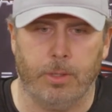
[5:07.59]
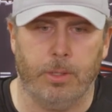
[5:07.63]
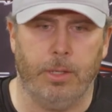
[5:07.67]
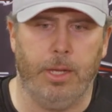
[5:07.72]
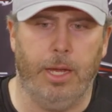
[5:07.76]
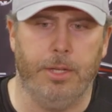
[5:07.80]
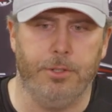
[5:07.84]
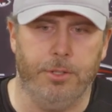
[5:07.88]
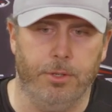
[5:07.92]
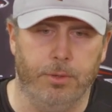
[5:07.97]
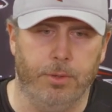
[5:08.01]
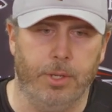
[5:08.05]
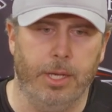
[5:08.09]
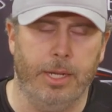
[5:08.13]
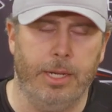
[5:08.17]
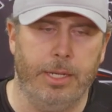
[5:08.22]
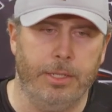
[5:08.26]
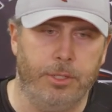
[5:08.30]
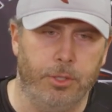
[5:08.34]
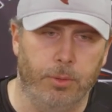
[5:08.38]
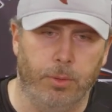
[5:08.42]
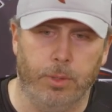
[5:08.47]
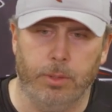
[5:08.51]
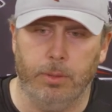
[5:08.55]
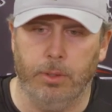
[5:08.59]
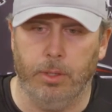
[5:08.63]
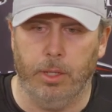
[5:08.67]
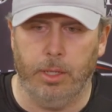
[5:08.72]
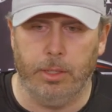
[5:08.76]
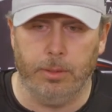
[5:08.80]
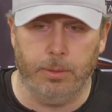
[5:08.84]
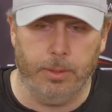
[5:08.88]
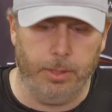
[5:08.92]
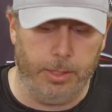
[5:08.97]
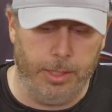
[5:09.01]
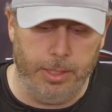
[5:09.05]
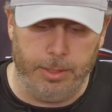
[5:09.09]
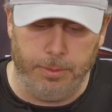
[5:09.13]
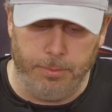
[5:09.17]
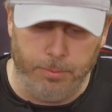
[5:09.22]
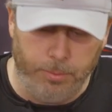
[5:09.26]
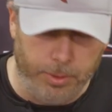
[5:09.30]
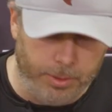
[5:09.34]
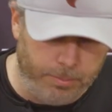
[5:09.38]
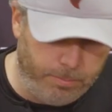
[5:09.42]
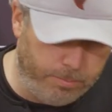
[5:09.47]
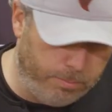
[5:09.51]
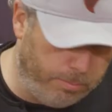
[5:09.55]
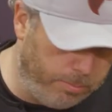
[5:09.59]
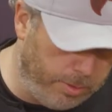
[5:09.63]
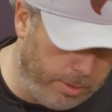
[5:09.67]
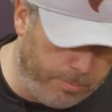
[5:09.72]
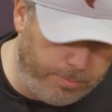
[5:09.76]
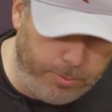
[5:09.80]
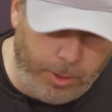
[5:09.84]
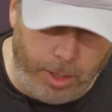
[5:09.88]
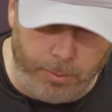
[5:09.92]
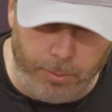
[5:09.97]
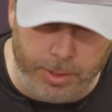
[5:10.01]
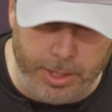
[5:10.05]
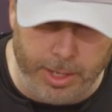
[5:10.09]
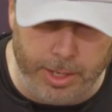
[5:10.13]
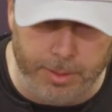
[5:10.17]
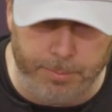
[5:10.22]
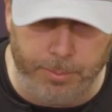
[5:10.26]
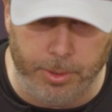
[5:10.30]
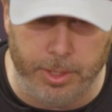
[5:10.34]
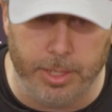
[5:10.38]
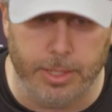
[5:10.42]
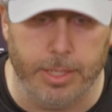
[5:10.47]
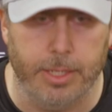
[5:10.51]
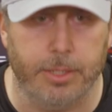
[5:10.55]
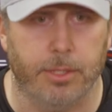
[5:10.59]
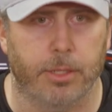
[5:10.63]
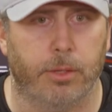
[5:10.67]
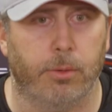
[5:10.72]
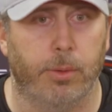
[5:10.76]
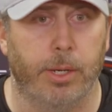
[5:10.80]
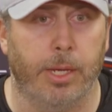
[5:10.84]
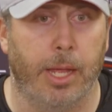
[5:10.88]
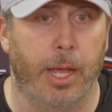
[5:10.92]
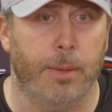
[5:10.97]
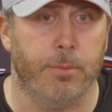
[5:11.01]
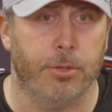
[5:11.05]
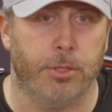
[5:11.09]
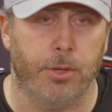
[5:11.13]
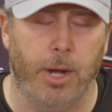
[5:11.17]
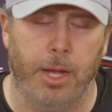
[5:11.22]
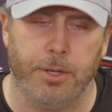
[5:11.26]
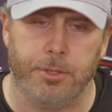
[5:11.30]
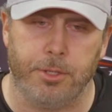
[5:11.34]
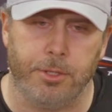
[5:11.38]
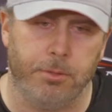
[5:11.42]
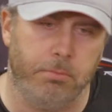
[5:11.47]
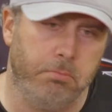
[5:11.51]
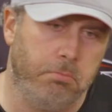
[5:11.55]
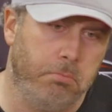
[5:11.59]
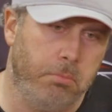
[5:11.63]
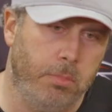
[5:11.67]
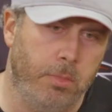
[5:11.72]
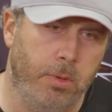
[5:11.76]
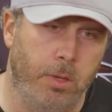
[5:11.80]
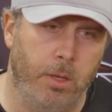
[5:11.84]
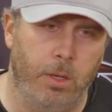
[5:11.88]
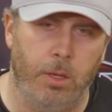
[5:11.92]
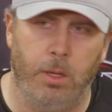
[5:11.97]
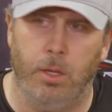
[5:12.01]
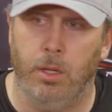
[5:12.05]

as you get into it, again, we, we thought we had a pretty decent three game stretch, mm-hmm.